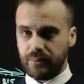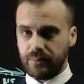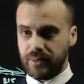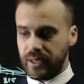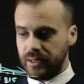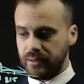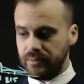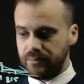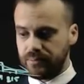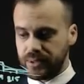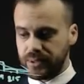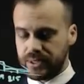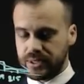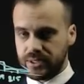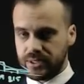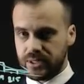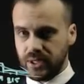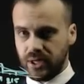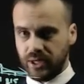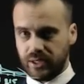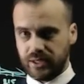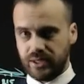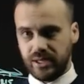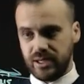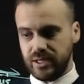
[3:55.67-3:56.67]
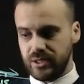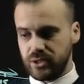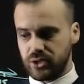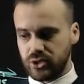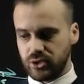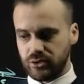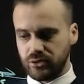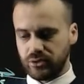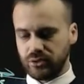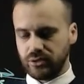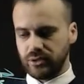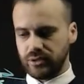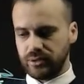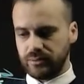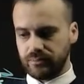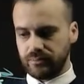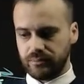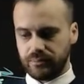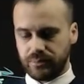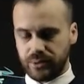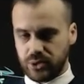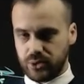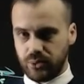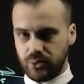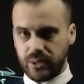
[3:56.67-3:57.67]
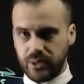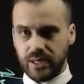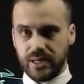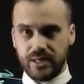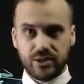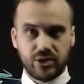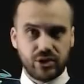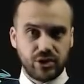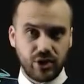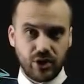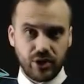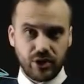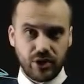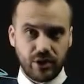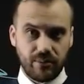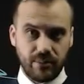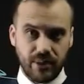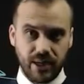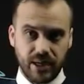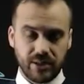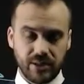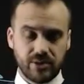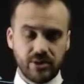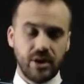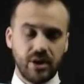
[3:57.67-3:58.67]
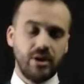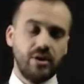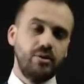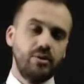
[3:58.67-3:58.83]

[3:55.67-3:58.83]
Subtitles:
in like the integral between certain amounts,